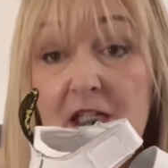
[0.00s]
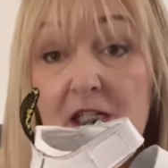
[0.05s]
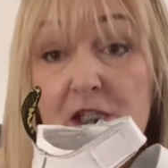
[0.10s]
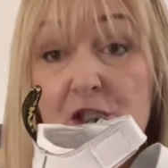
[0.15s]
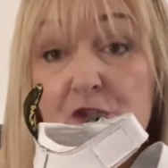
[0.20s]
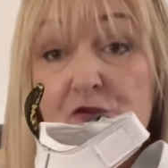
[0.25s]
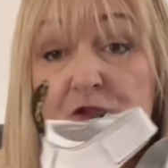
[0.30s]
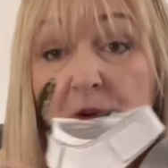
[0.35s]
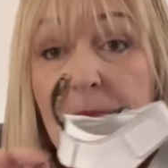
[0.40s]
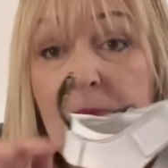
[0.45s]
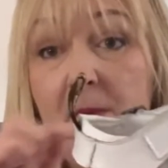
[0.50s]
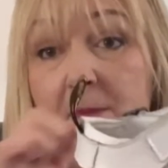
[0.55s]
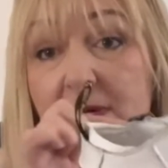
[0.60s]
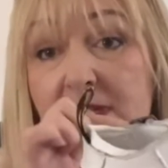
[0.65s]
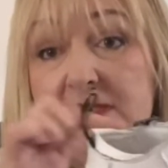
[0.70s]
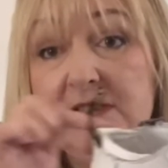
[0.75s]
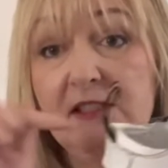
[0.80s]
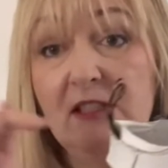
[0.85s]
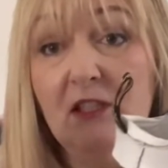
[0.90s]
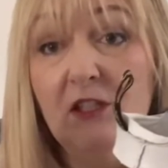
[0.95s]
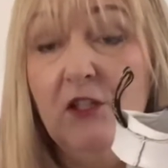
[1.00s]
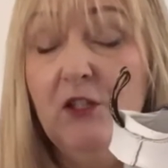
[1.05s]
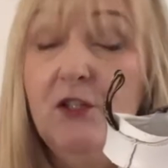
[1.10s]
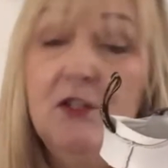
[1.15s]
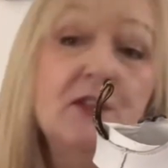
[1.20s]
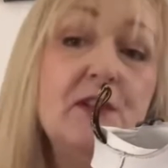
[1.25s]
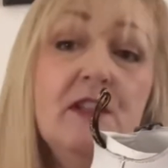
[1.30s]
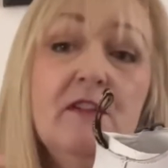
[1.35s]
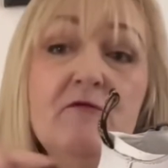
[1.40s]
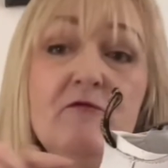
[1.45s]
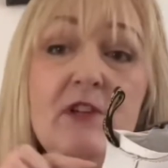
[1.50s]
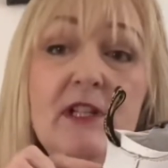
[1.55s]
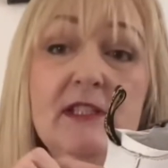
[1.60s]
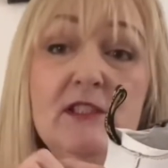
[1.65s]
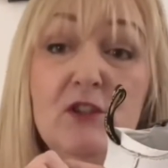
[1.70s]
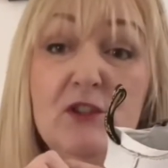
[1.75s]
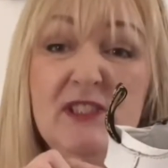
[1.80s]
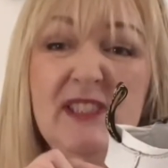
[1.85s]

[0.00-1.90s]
stripper muscle that runs, or